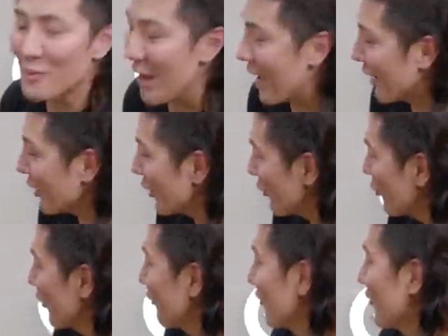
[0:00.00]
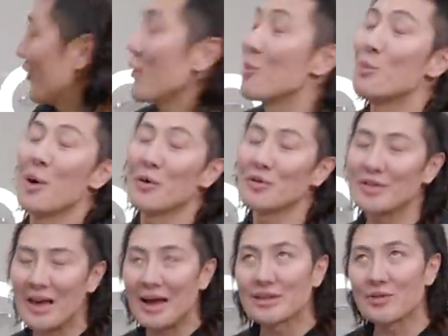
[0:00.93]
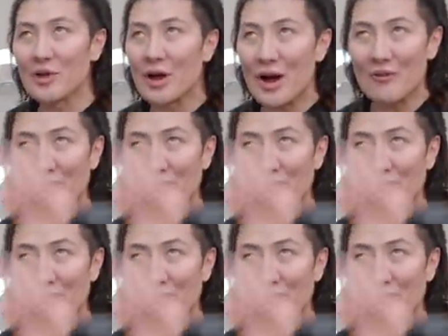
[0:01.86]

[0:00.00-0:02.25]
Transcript: back with both sides of her hair